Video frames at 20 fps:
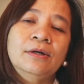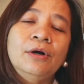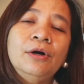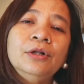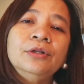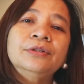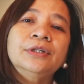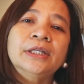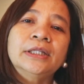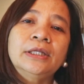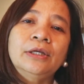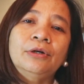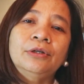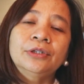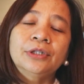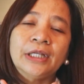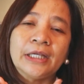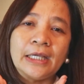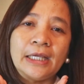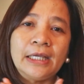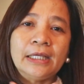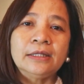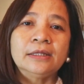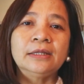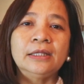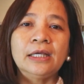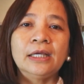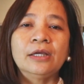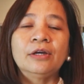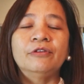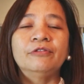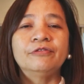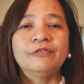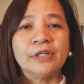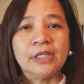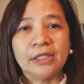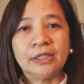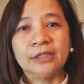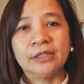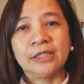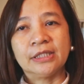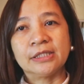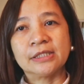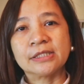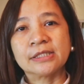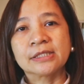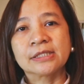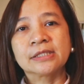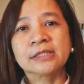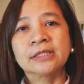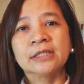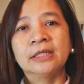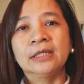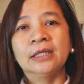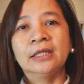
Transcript: Already on the 8th day of illness.